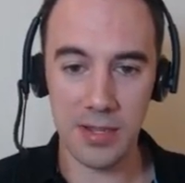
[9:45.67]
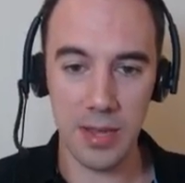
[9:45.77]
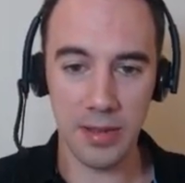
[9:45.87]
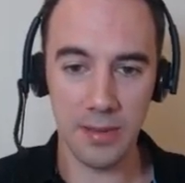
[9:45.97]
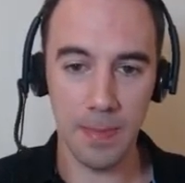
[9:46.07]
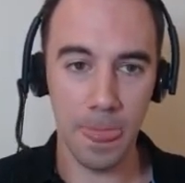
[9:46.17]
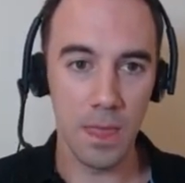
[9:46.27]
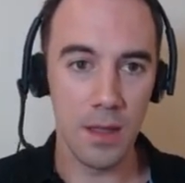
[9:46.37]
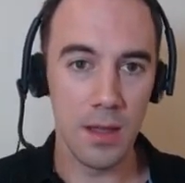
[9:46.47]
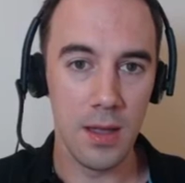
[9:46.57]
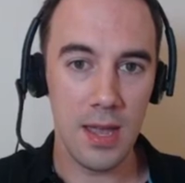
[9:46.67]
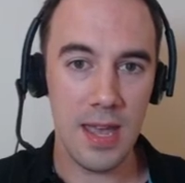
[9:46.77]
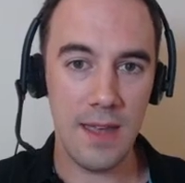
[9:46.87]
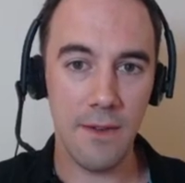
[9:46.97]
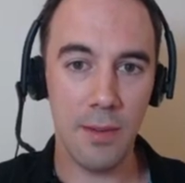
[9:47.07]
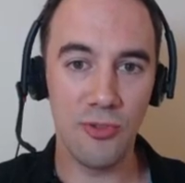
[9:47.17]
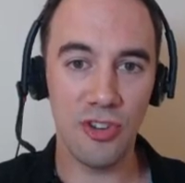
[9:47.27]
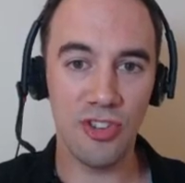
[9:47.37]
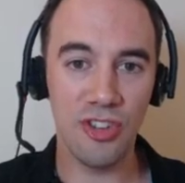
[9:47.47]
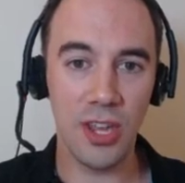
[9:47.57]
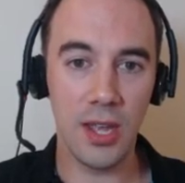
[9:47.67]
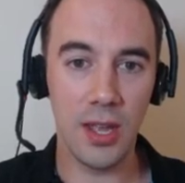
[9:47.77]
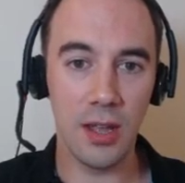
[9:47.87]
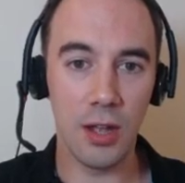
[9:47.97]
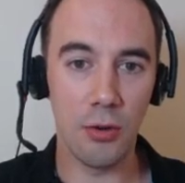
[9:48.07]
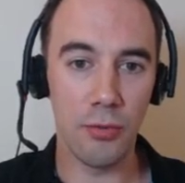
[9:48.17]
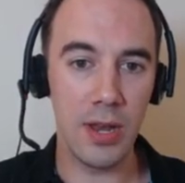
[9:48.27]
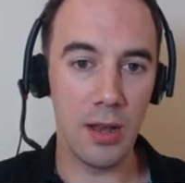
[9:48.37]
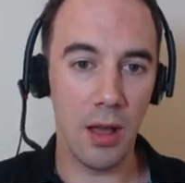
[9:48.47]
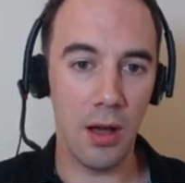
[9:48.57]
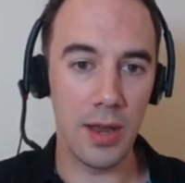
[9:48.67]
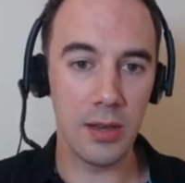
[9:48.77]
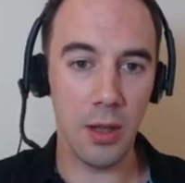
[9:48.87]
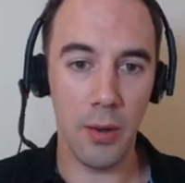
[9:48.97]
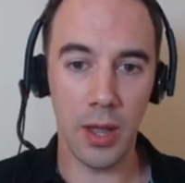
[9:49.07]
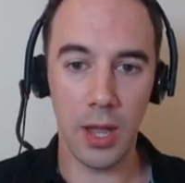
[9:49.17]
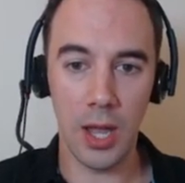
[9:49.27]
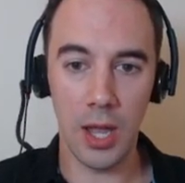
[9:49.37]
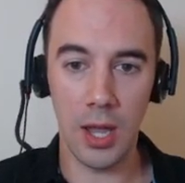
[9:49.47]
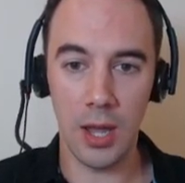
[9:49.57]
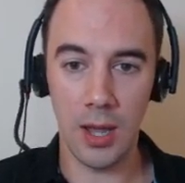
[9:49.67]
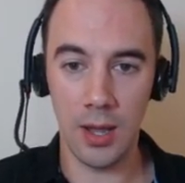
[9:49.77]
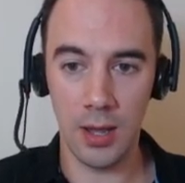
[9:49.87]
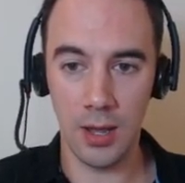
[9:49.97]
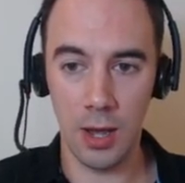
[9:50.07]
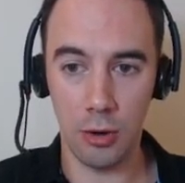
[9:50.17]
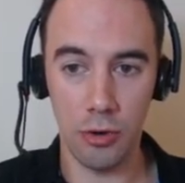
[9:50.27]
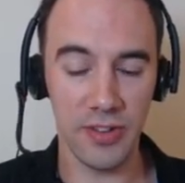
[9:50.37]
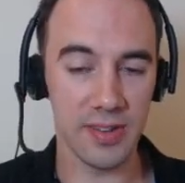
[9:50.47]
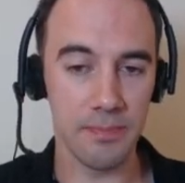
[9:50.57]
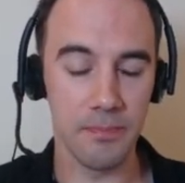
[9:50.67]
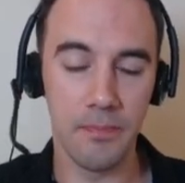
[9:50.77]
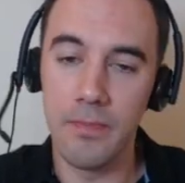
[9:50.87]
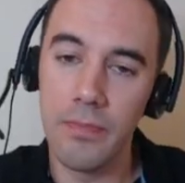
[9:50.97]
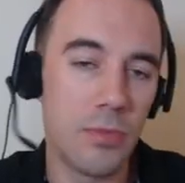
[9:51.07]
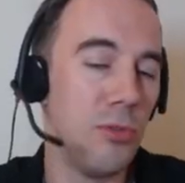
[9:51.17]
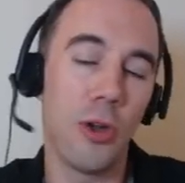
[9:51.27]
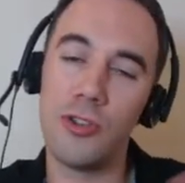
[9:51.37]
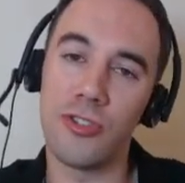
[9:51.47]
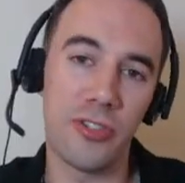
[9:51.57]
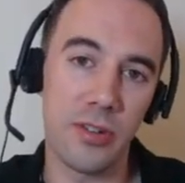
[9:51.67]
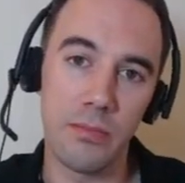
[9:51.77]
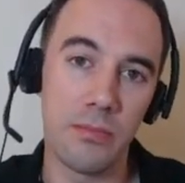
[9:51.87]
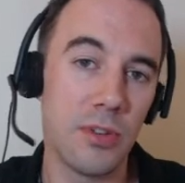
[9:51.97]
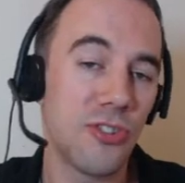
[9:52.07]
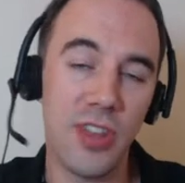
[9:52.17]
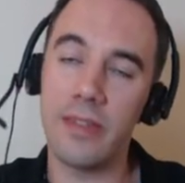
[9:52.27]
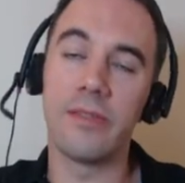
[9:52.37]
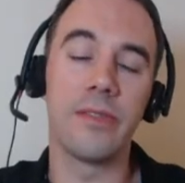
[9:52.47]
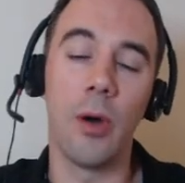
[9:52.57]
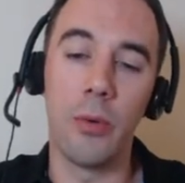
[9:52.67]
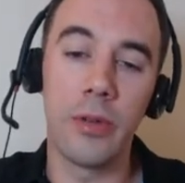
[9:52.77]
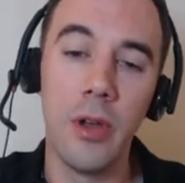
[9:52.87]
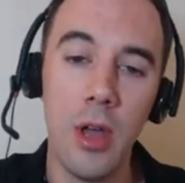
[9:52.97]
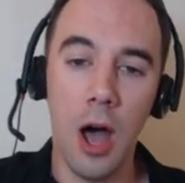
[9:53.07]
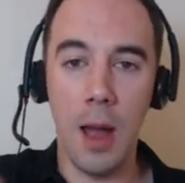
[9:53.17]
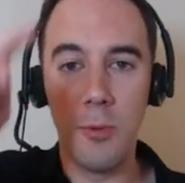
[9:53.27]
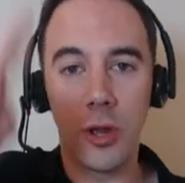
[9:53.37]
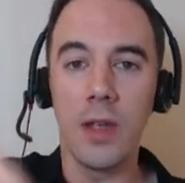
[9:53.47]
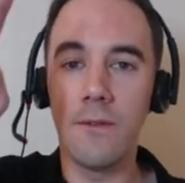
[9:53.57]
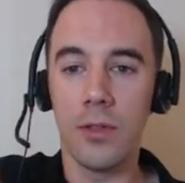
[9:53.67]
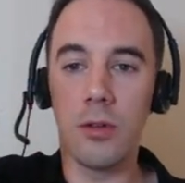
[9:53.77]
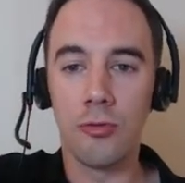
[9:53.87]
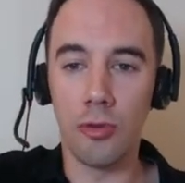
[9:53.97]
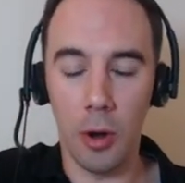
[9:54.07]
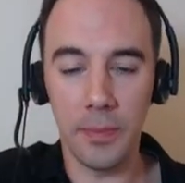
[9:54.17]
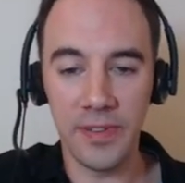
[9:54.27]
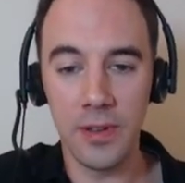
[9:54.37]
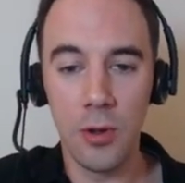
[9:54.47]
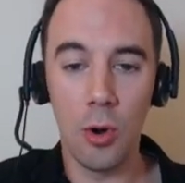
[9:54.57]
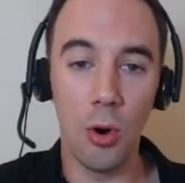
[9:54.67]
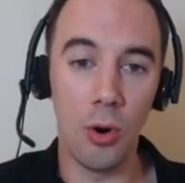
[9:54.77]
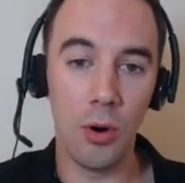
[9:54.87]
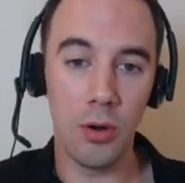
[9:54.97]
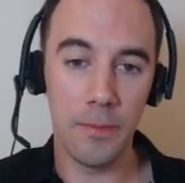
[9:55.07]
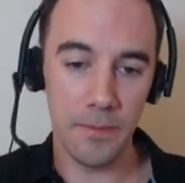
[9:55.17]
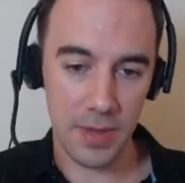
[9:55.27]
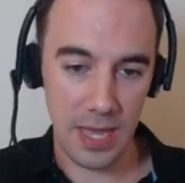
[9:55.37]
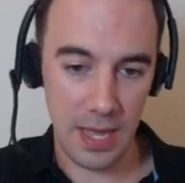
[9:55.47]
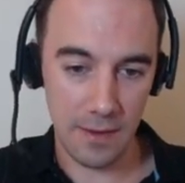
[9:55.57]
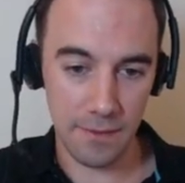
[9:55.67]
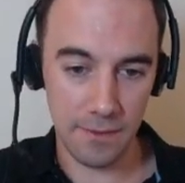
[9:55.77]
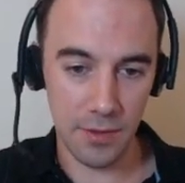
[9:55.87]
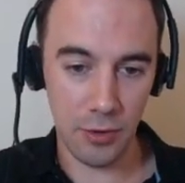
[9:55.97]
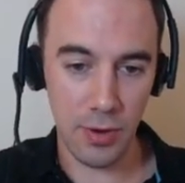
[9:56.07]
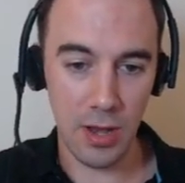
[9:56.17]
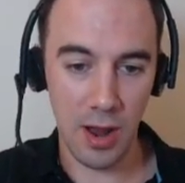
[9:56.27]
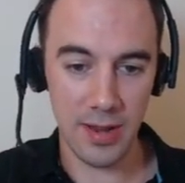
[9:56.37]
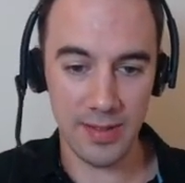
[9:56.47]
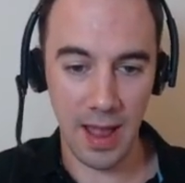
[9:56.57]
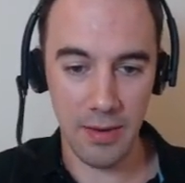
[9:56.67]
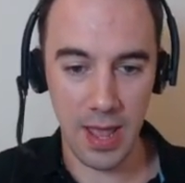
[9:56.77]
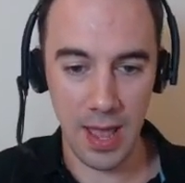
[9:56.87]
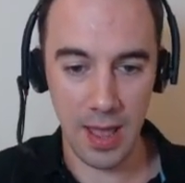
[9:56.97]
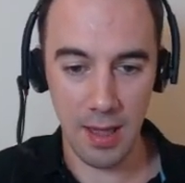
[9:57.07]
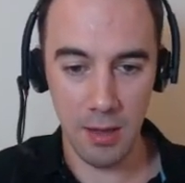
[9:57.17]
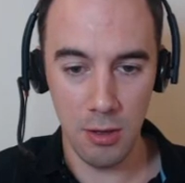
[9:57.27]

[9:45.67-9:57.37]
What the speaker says: to this, if I'm just seeing a green line going across, not interested, just hasn't sold. I'm looking for those drops. Or if the green line is down here,